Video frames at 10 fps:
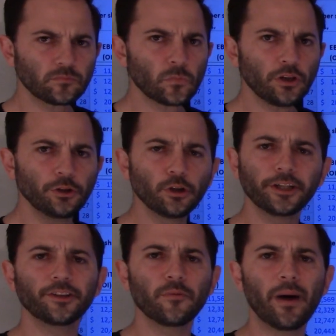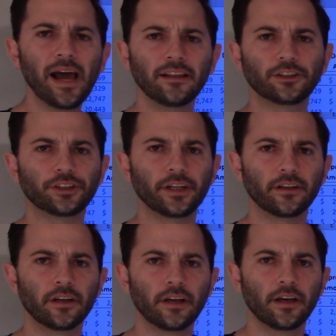You look at their balance sheet.
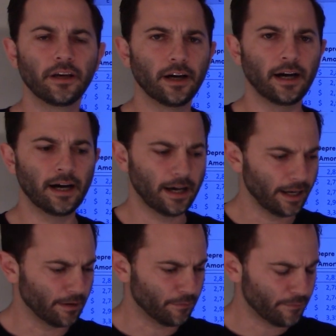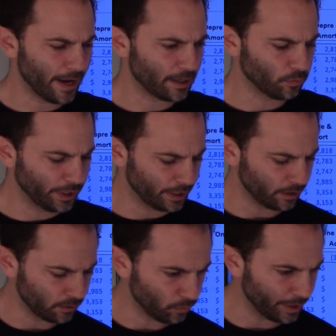In fact, we
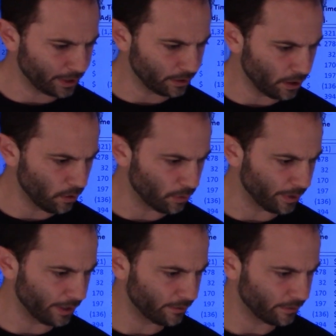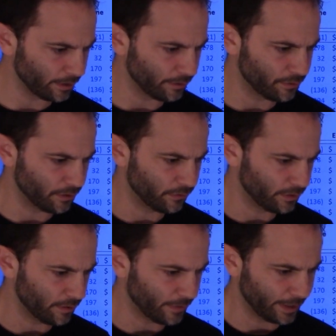can go to it. Let's just
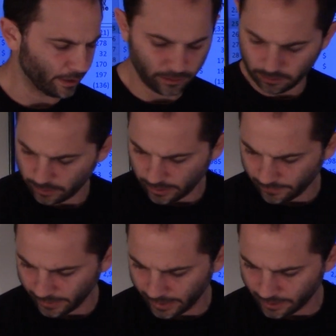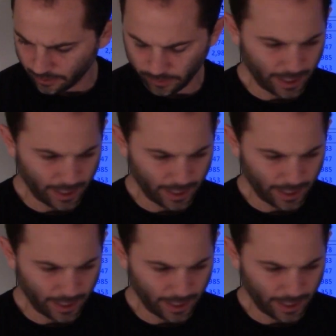see if I can get to it.